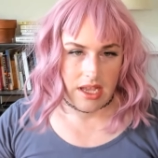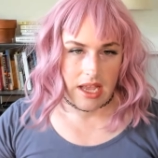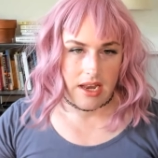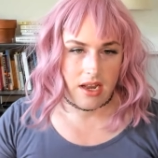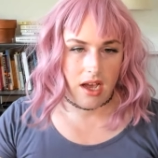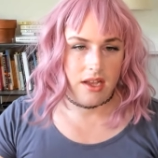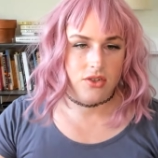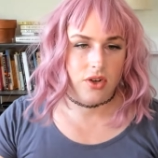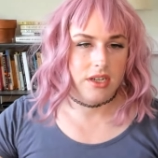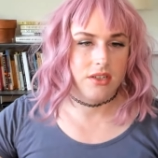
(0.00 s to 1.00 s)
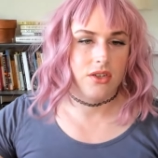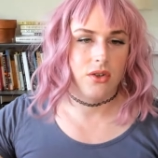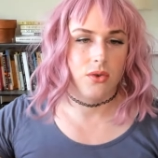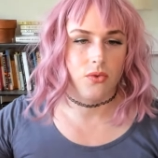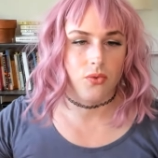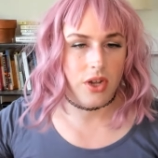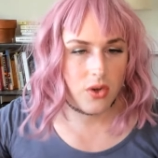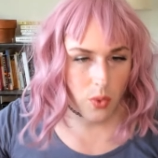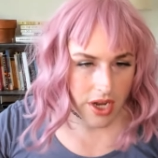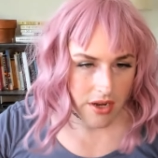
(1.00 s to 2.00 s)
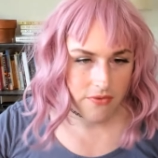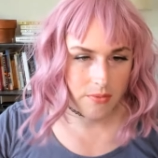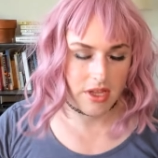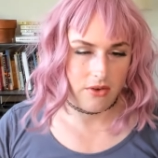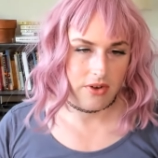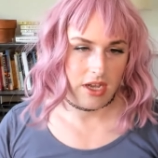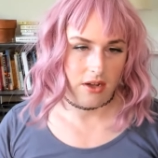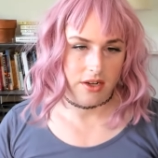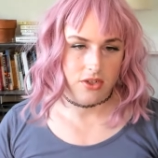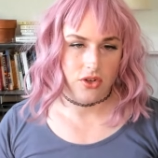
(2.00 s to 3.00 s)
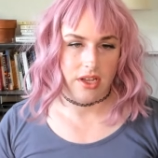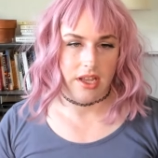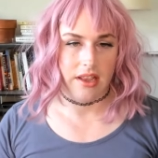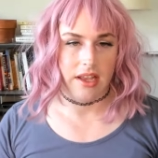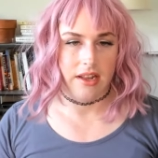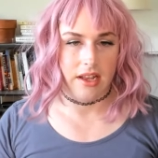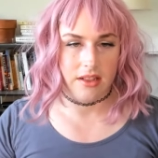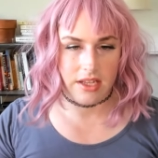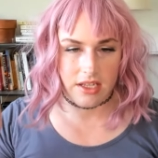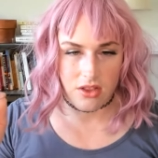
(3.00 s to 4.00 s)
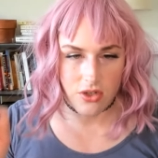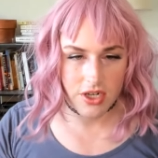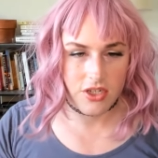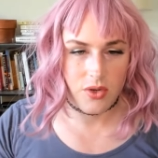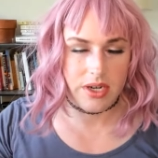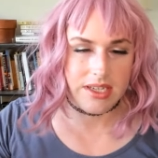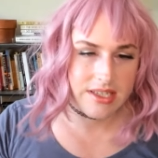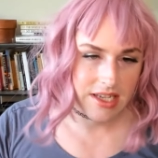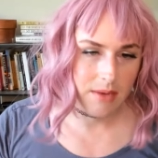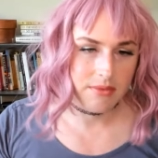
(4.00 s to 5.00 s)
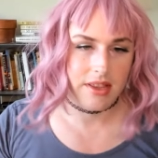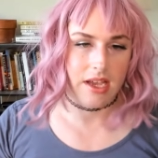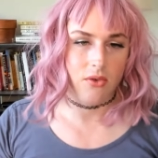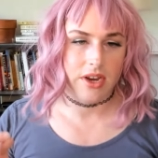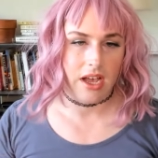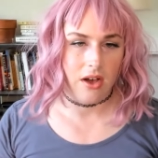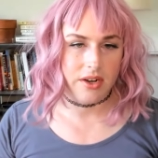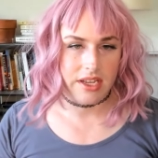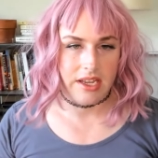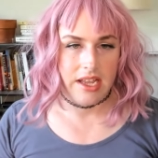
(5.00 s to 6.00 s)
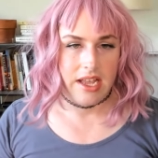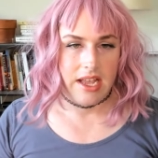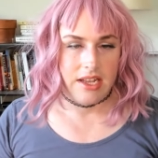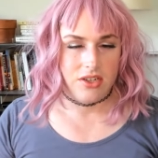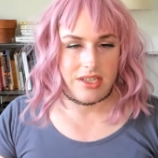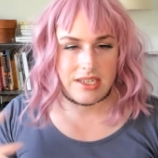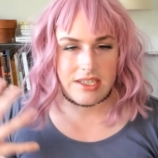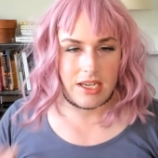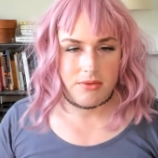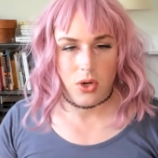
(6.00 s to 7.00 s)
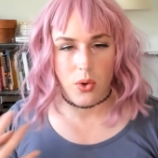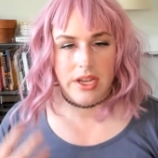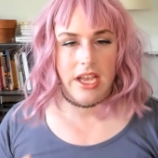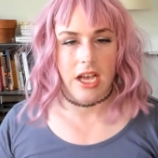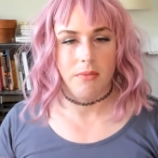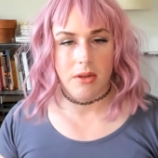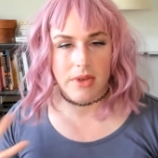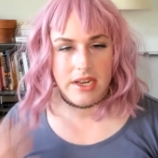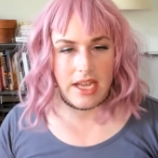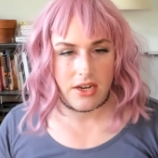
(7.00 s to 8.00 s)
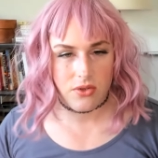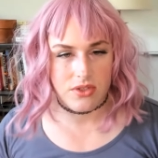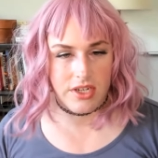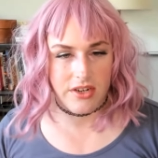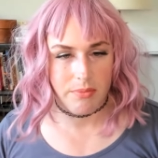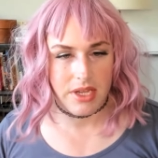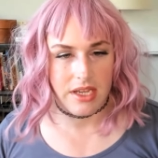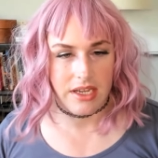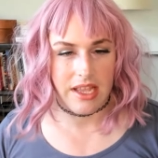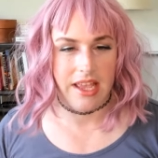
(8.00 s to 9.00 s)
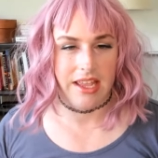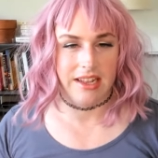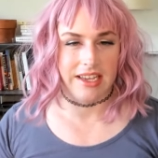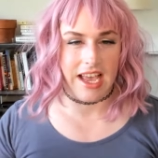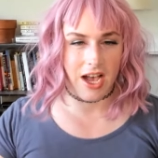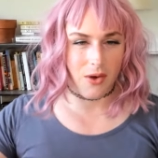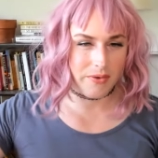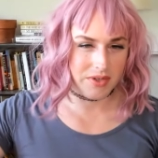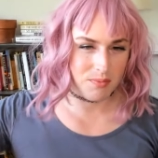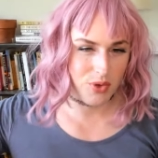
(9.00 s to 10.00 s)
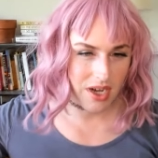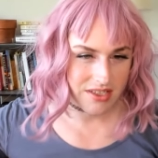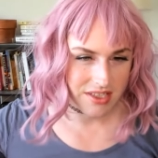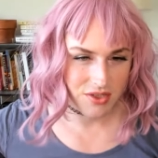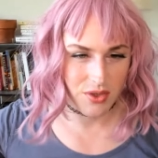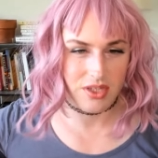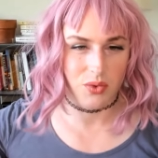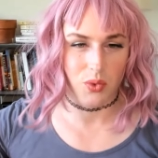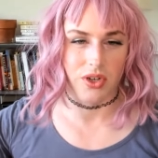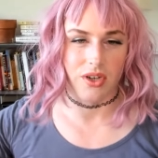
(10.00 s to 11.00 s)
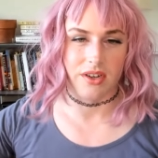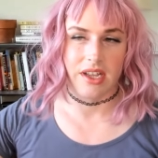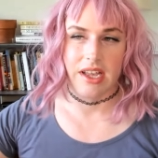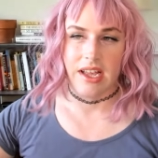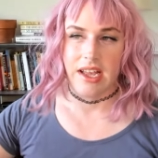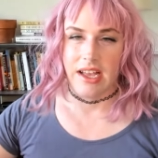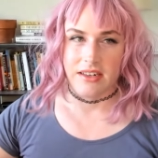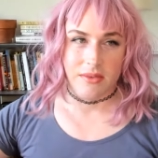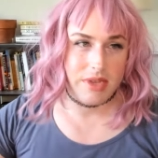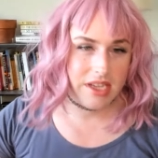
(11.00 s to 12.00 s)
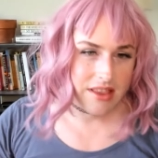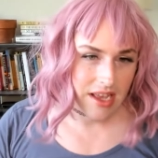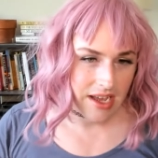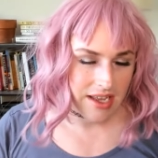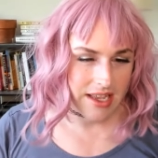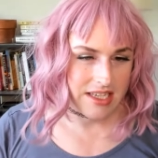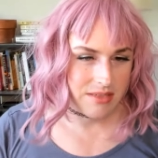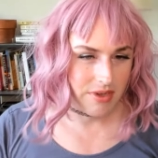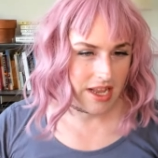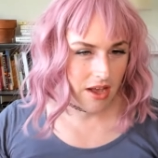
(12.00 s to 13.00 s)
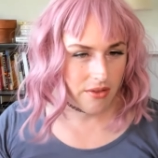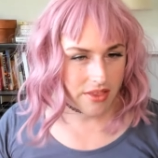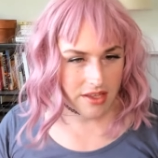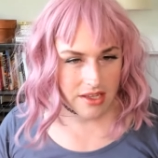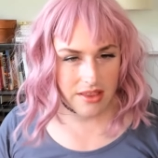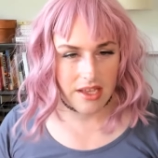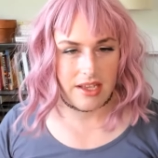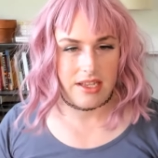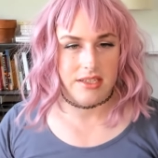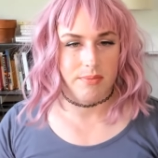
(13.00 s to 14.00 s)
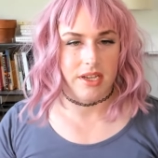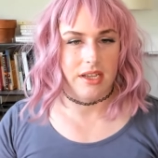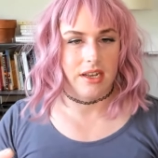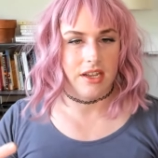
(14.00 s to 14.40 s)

and not trying to run away from that reality, and learning to accept that reality. Just accept who I am in my natural state of being, and how I was brought into this world. To me, that has been healthy. That has been,